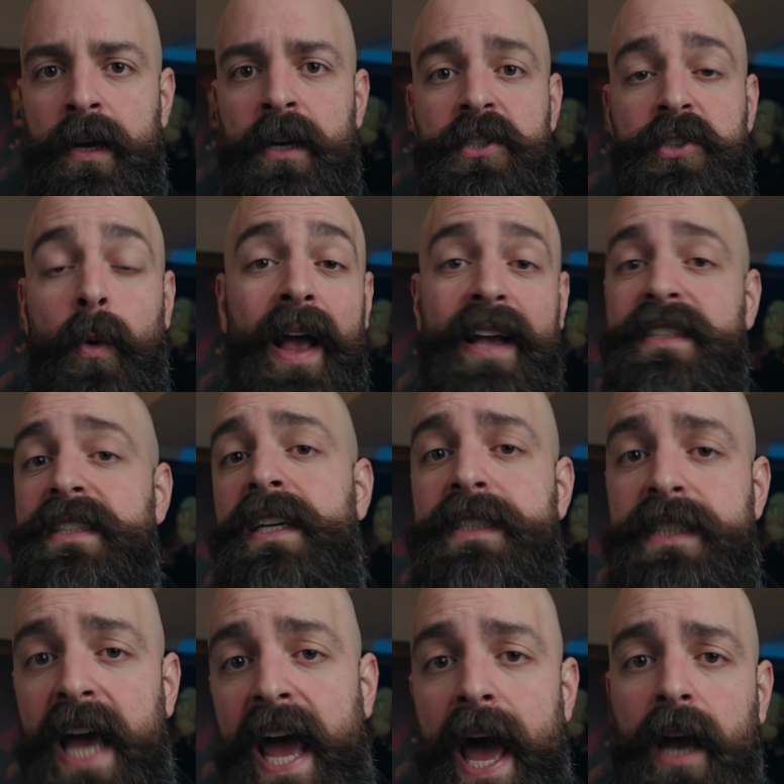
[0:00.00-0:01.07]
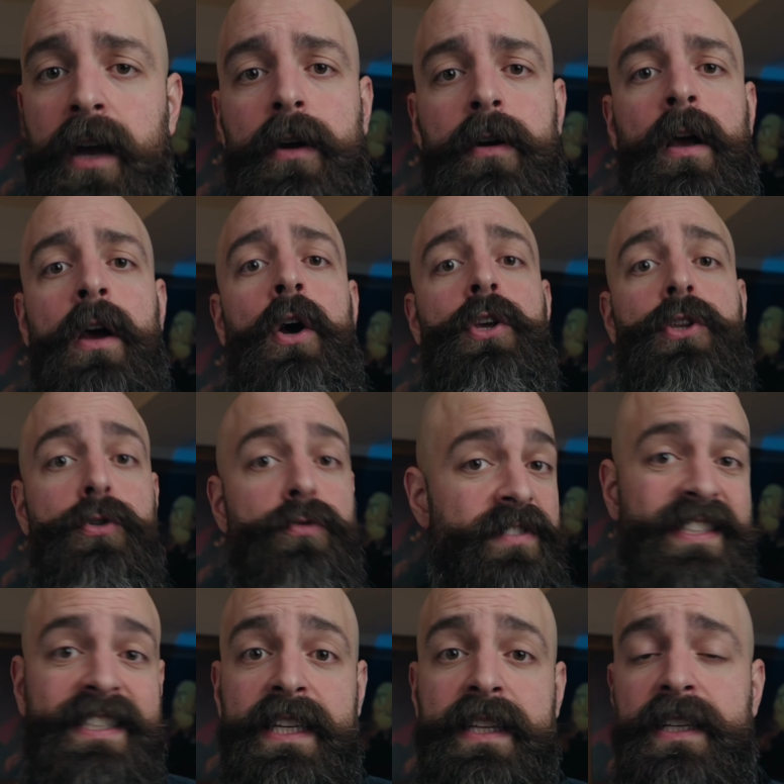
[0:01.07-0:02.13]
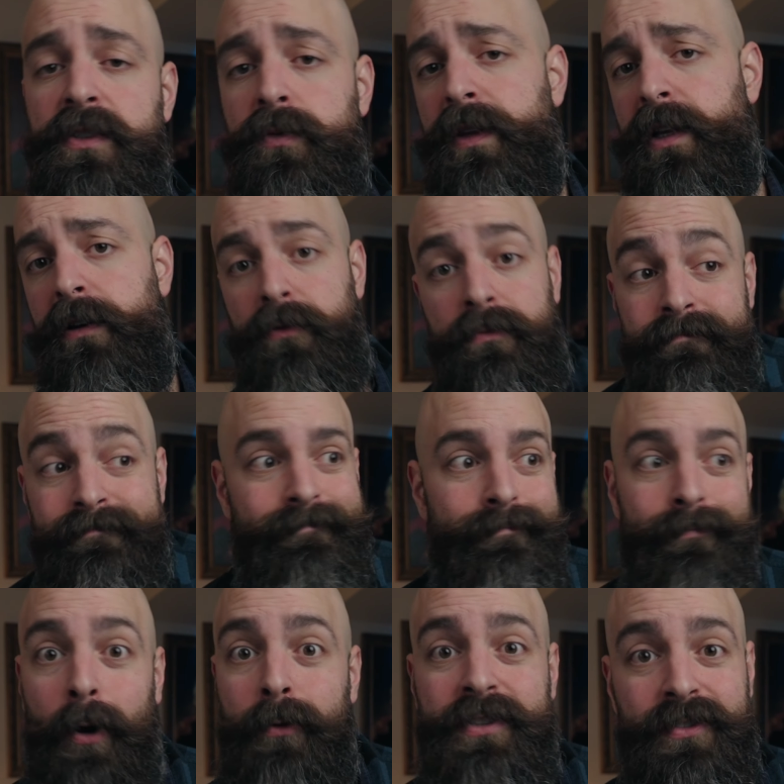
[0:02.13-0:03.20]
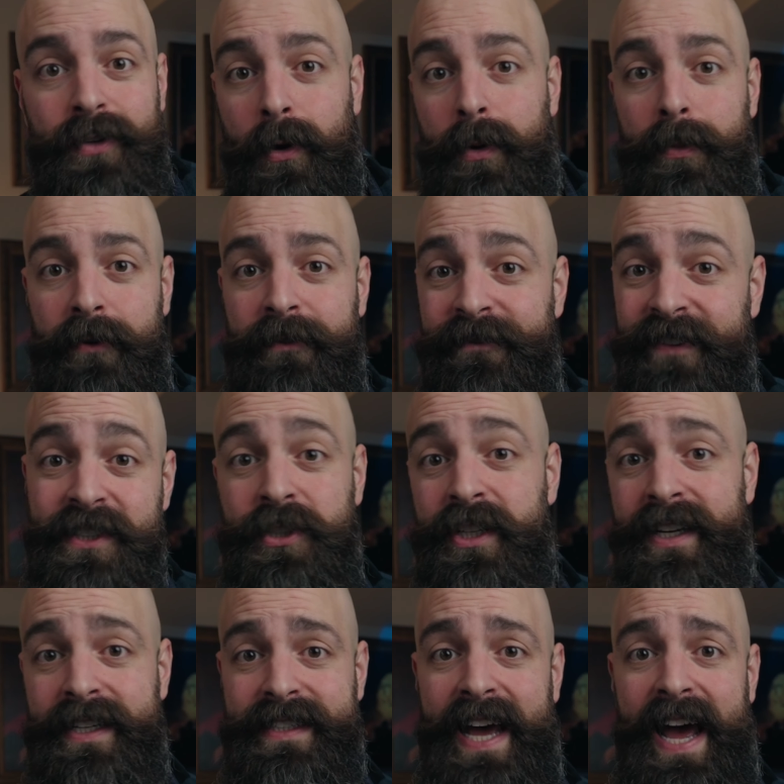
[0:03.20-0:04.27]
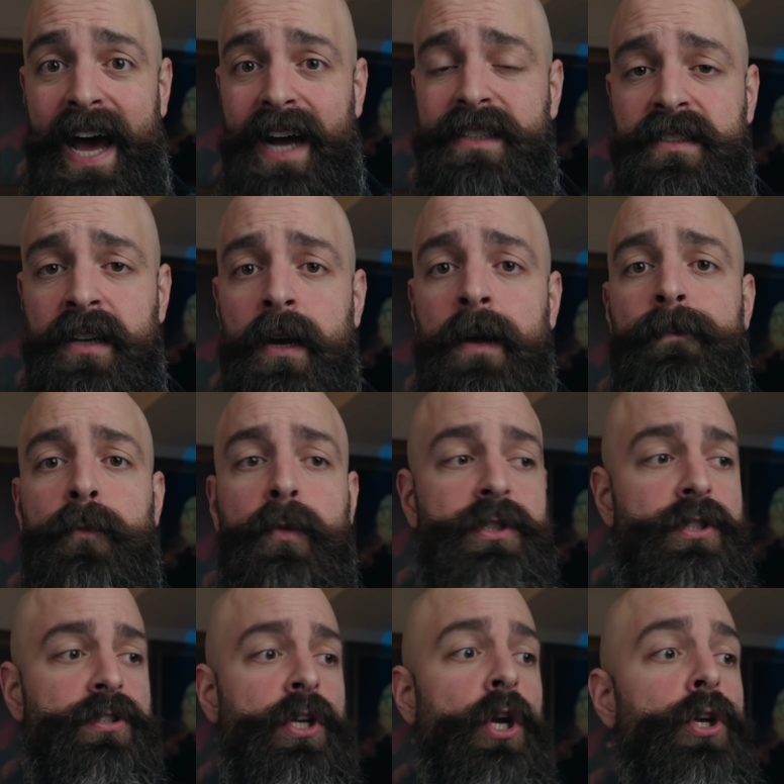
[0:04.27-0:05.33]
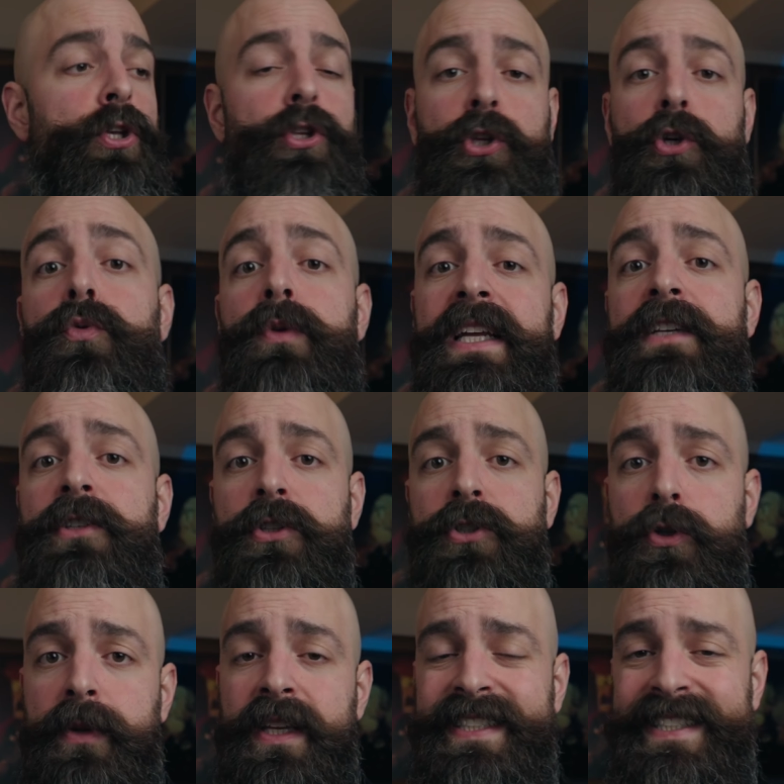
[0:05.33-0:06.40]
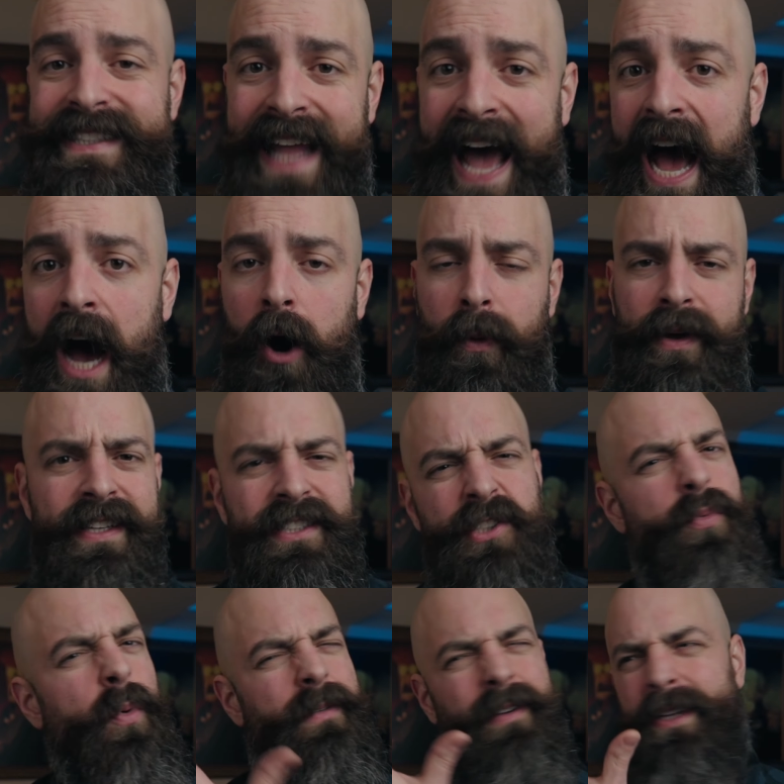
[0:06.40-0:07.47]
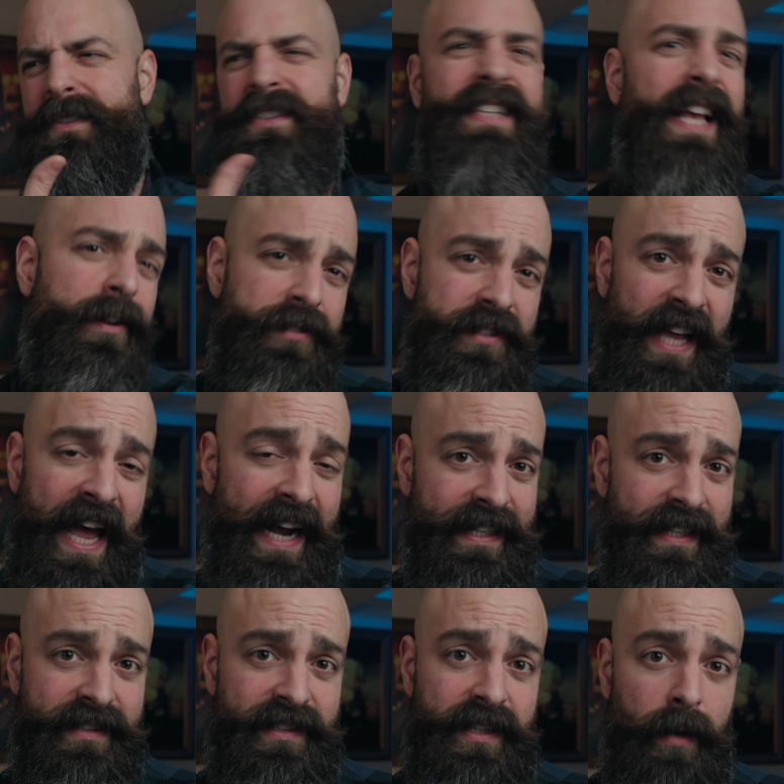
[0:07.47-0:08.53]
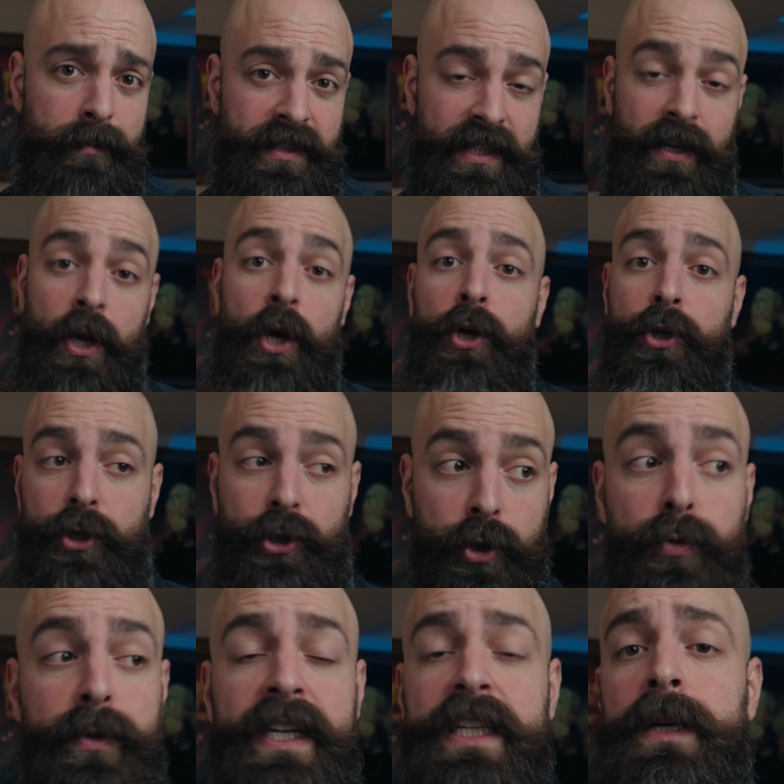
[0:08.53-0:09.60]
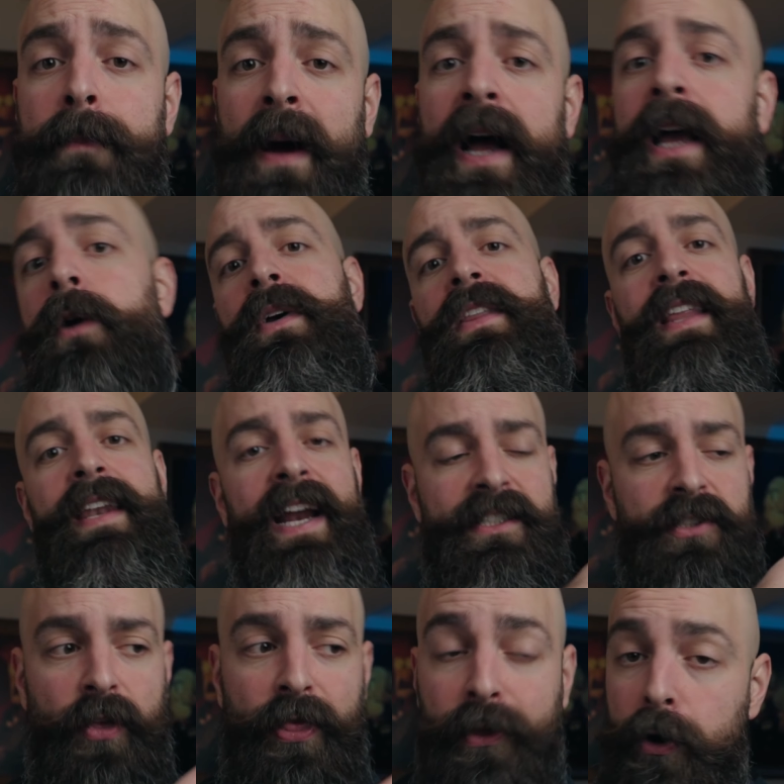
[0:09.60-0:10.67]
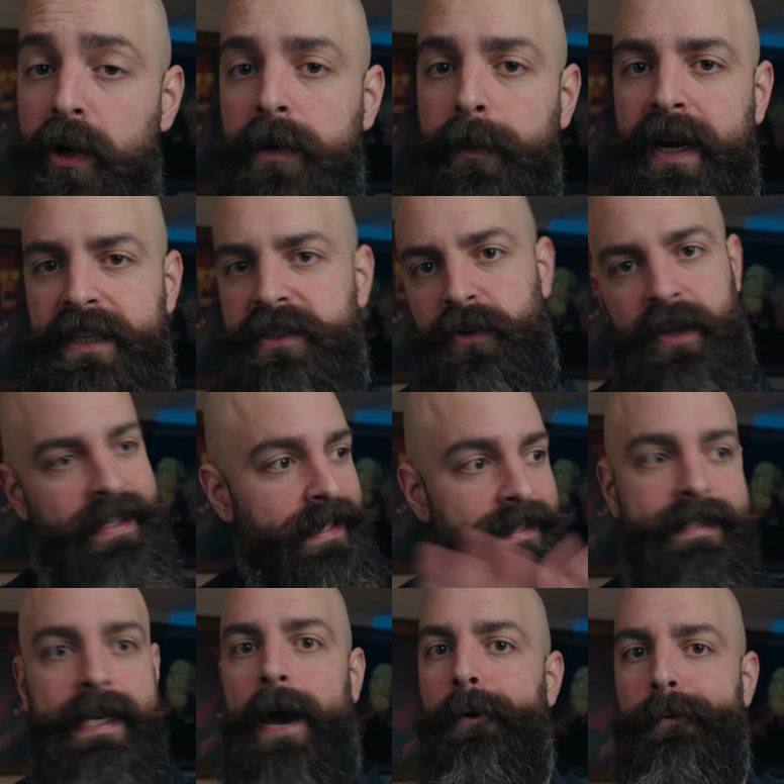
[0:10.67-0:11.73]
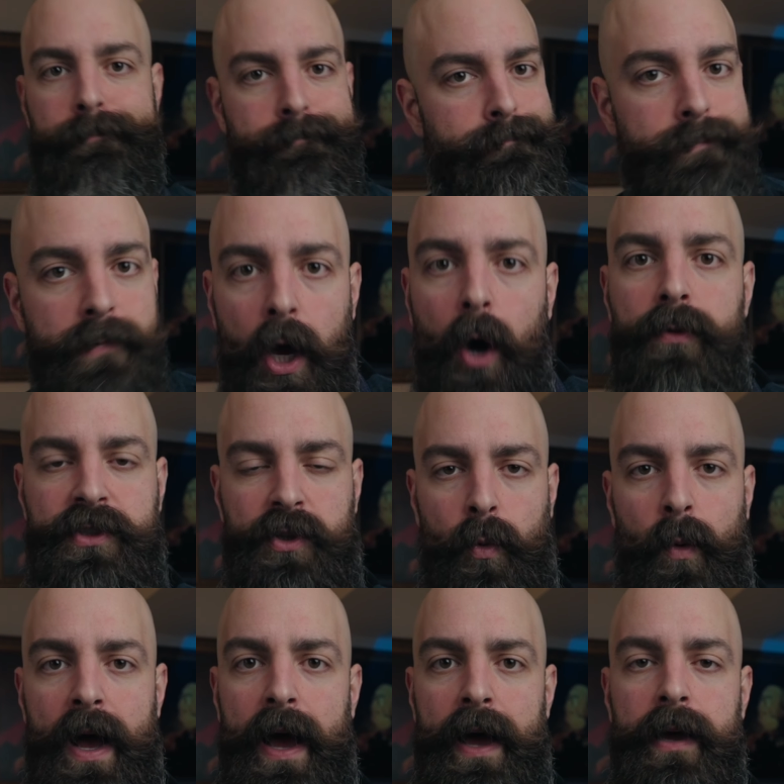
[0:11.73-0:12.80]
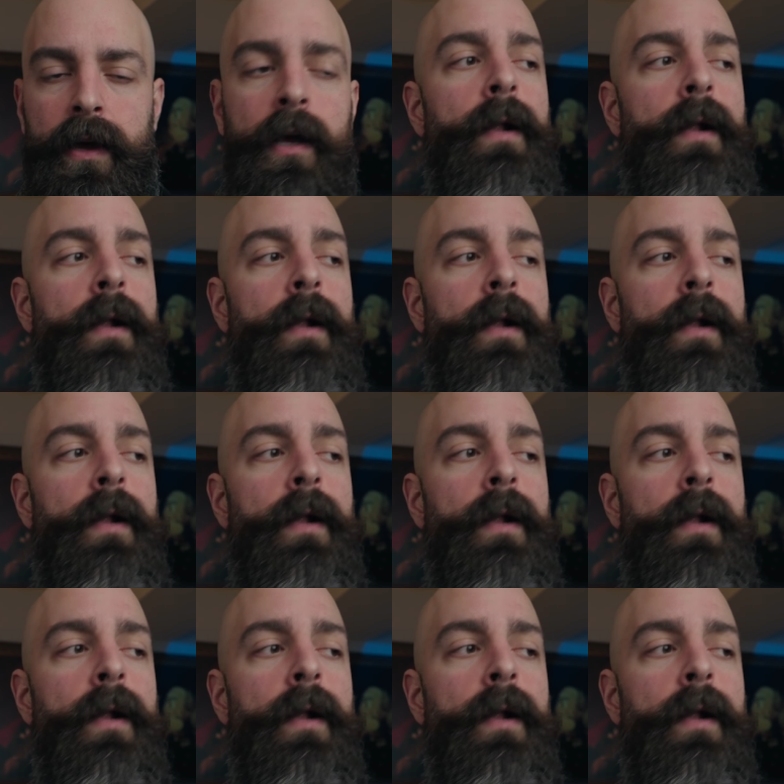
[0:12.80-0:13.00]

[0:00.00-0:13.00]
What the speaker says: So as an attacker, you see this within most notable phishing attacks, which is you need to do this now. And this is where sales tactics comes in. You need to buy it within the next 30 minutes or the discount goes away.